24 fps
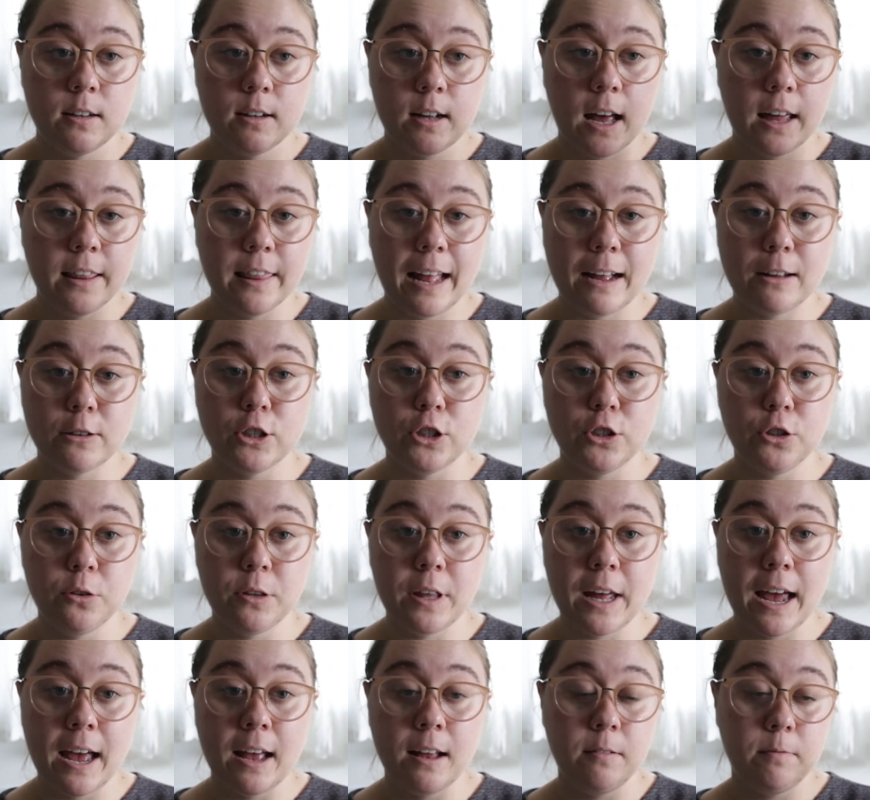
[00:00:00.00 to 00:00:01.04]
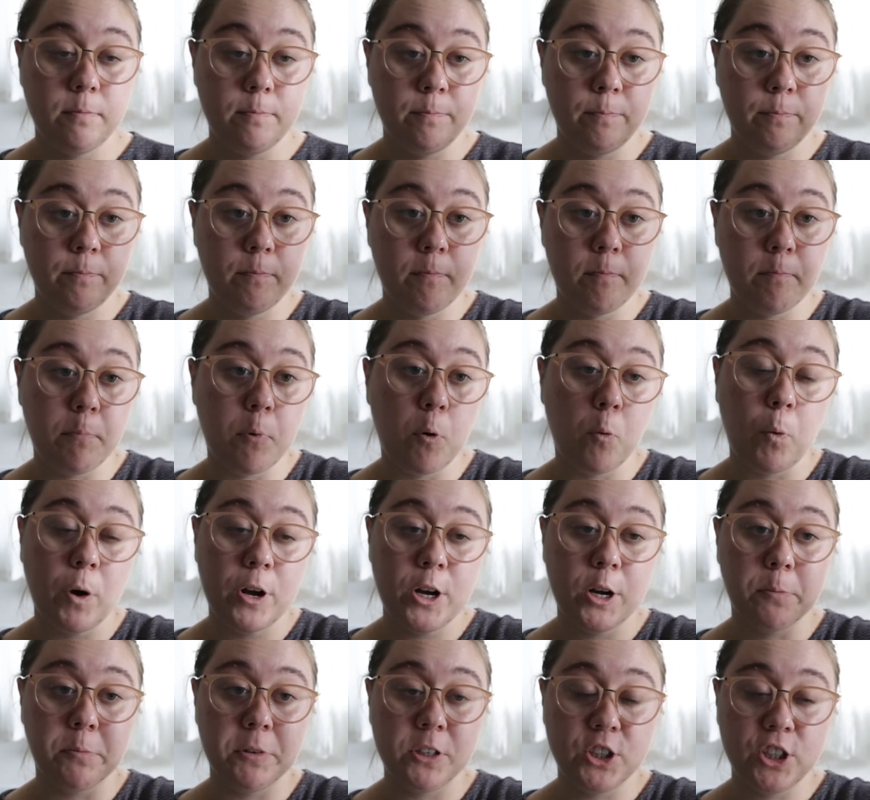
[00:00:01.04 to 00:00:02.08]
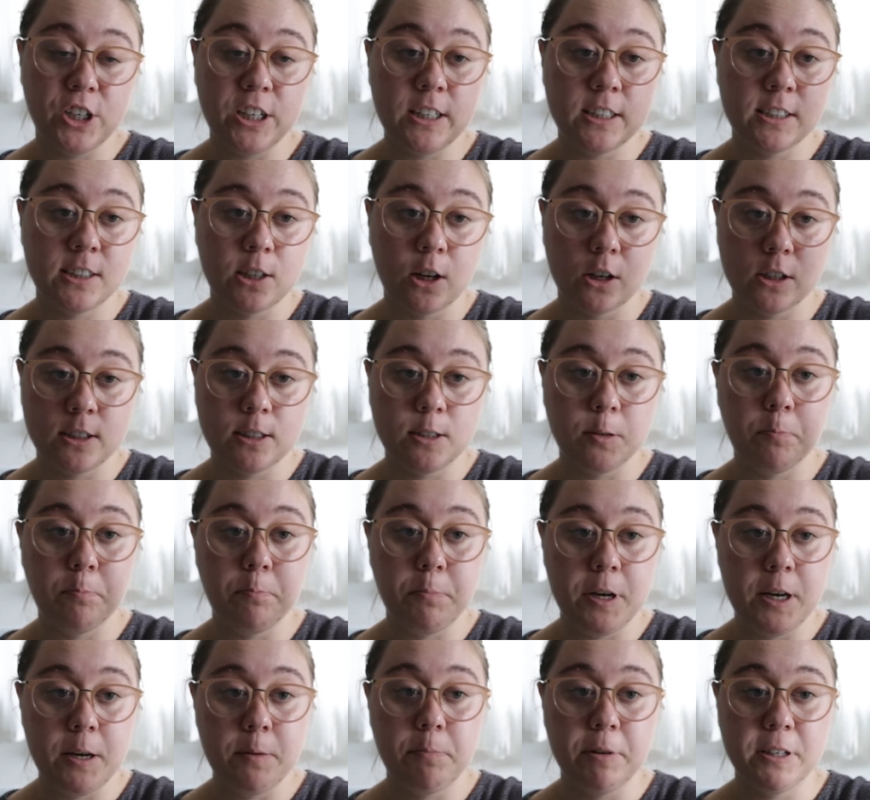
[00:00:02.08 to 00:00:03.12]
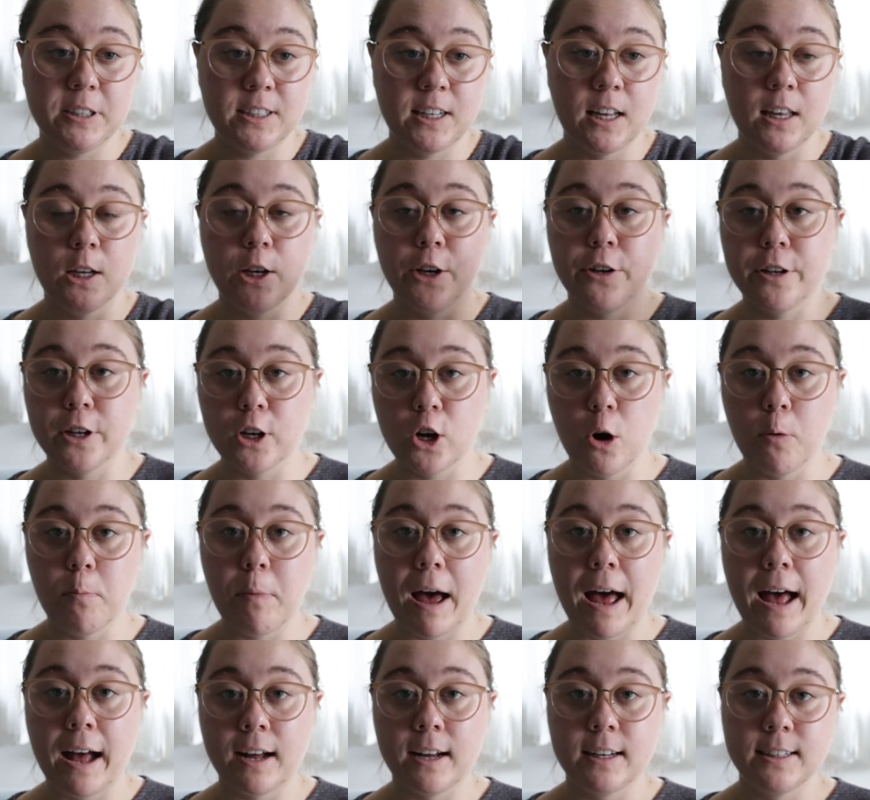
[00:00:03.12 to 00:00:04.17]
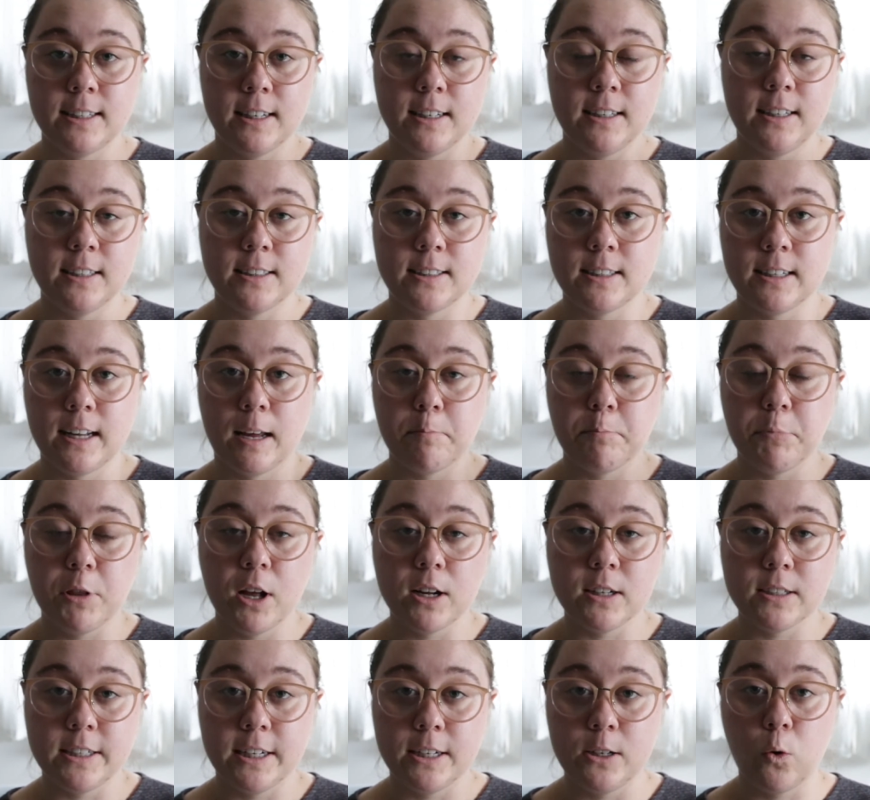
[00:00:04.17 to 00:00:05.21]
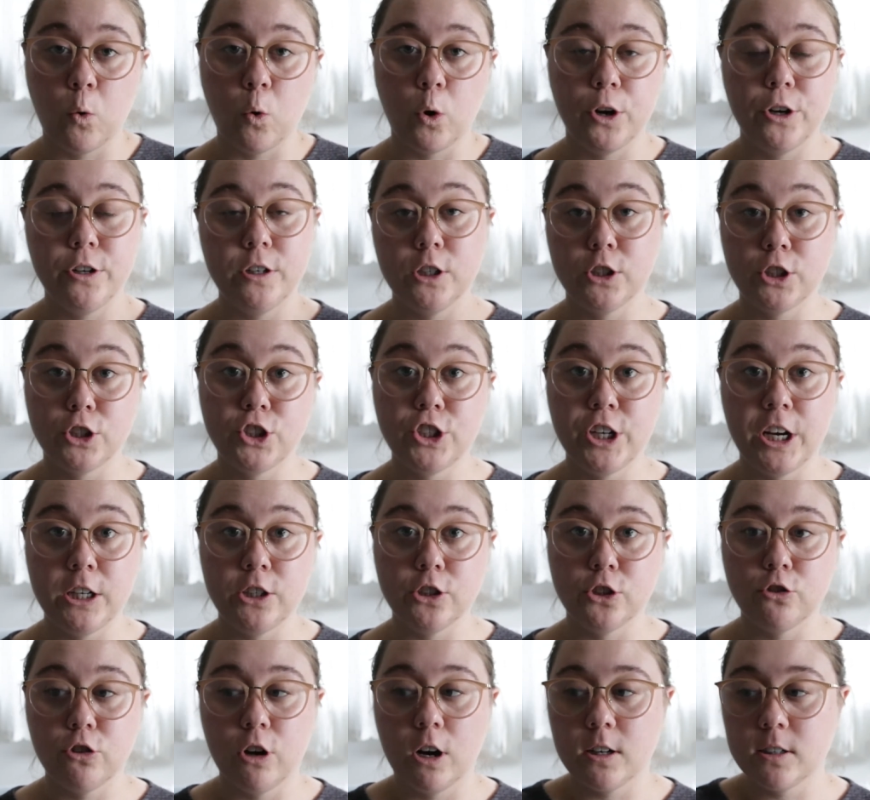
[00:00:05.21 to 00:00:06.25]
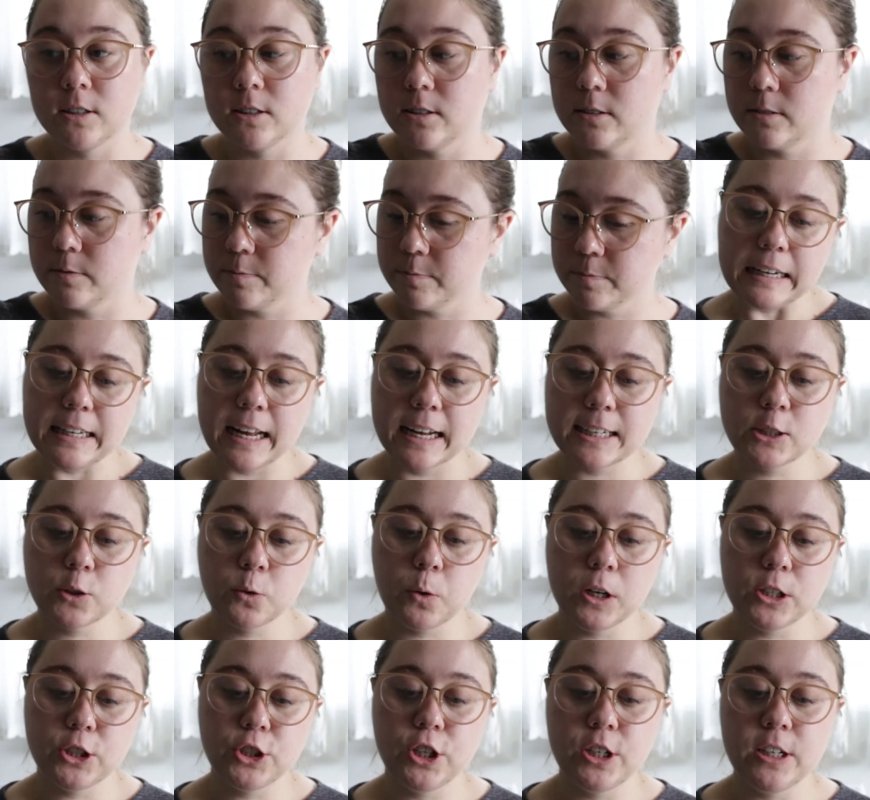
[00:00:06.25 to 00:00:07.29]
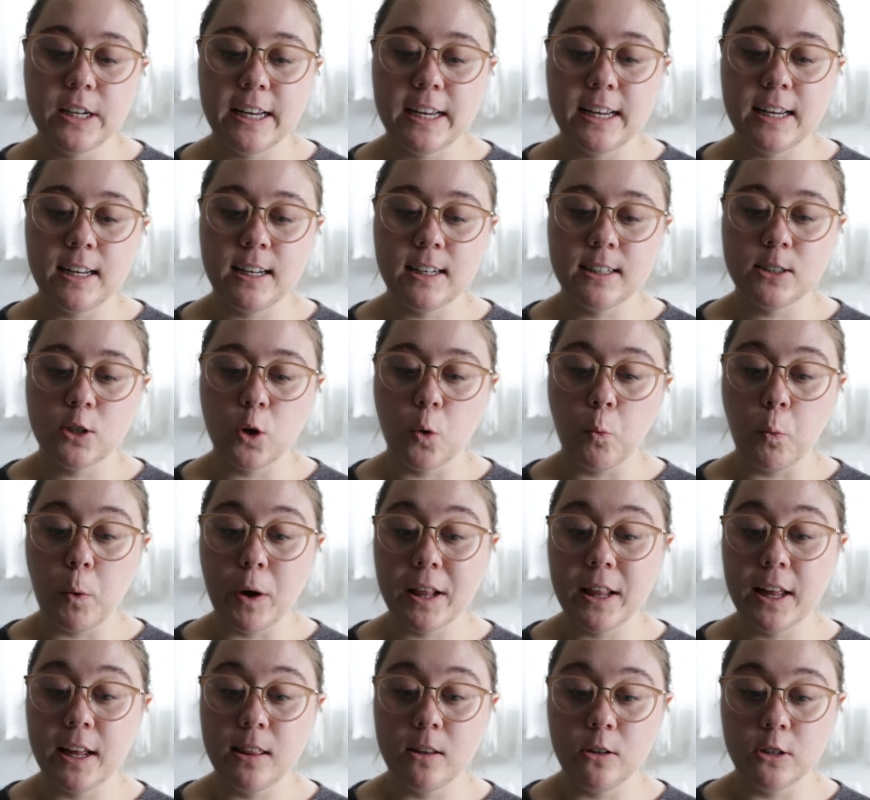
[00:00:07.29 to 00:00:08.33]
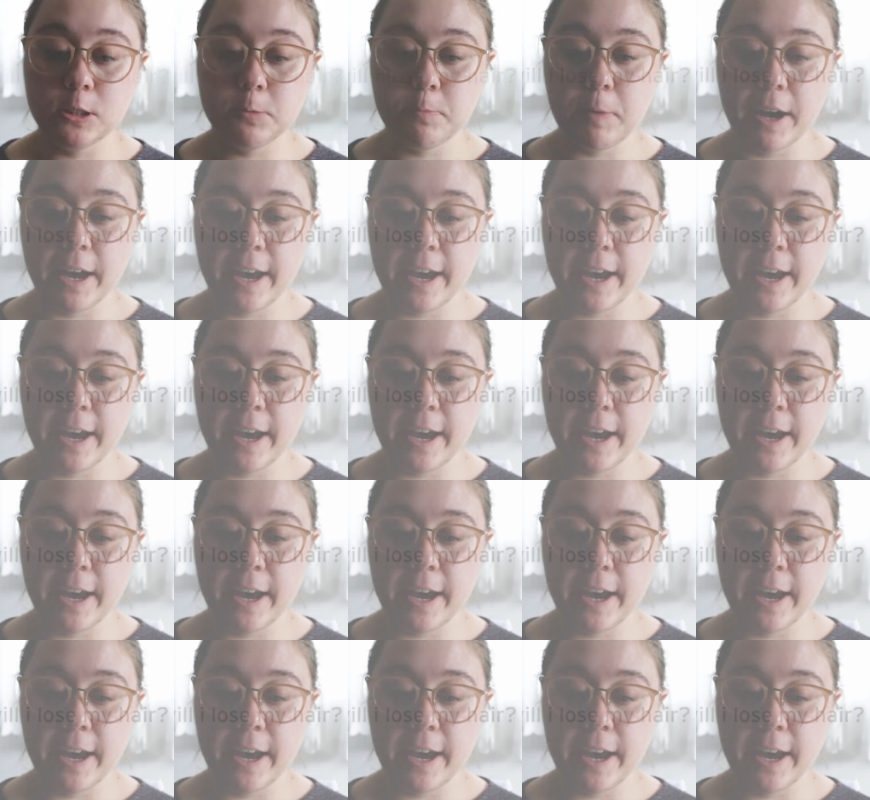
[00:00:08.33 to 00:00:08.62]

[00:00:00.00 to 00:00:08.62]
allowed to do that. But when your machine starts to beep, it's telling you to go back because it needs to get plugged in or you need to change drugs. Next question is, will I lose my